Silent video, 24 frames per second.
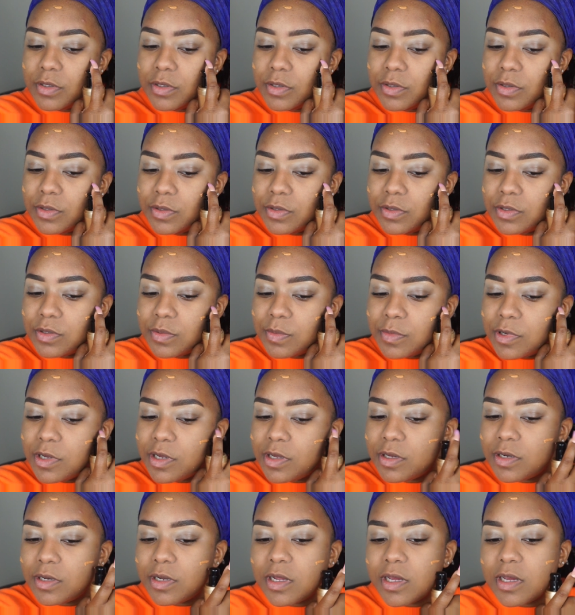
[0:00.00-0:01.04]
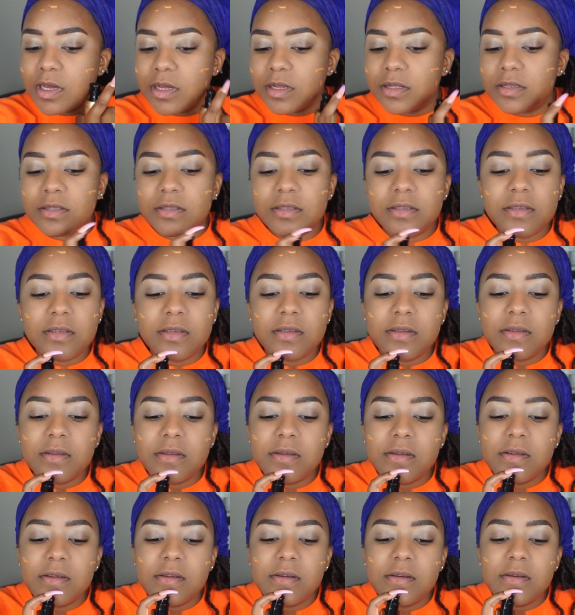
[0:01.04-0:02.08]
2 small dots.
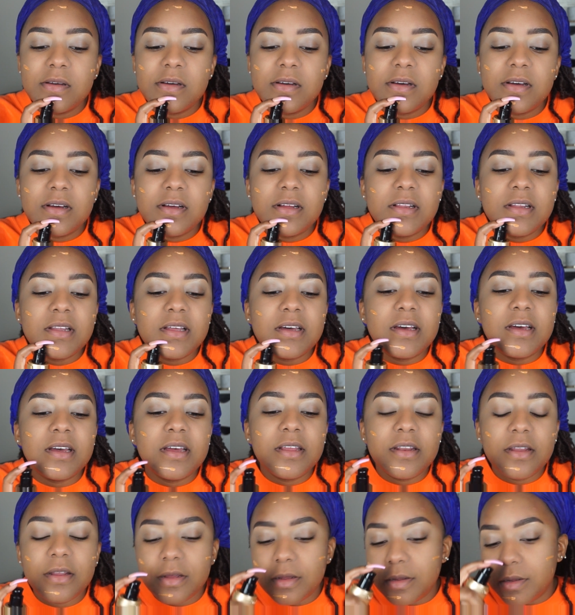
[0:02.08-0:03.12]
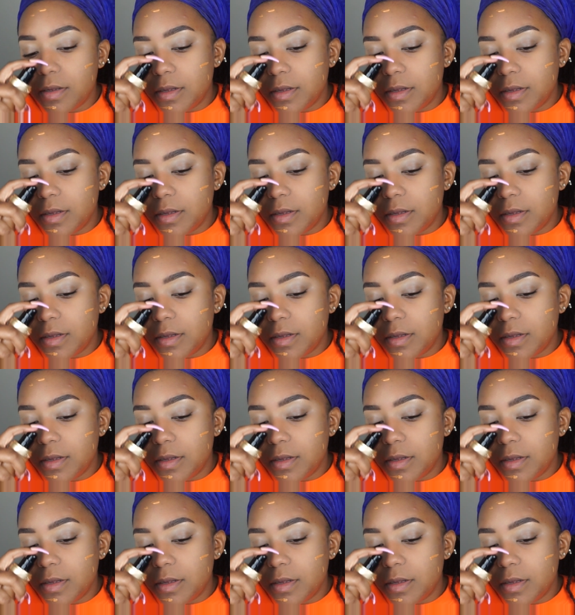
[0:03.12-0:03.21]
I lied.